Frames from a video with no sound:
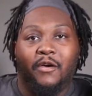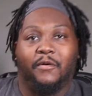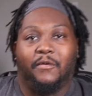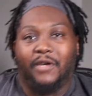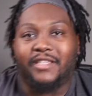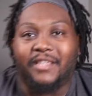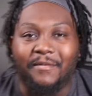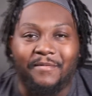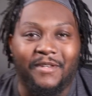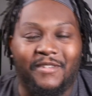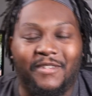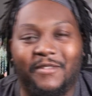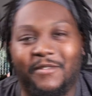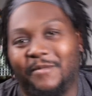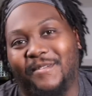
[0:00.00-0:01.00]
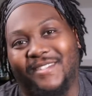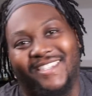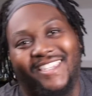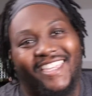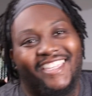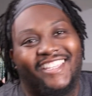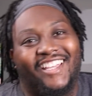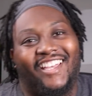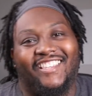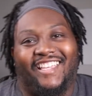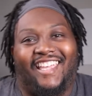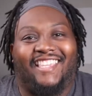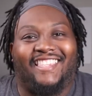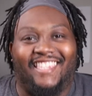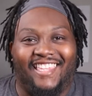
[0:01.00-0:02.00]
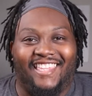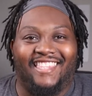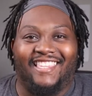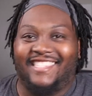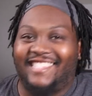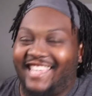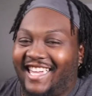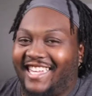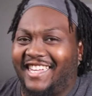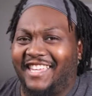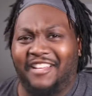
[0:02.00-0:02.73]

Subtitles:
What's up, YouTube? It's Dean Charles Anthony II,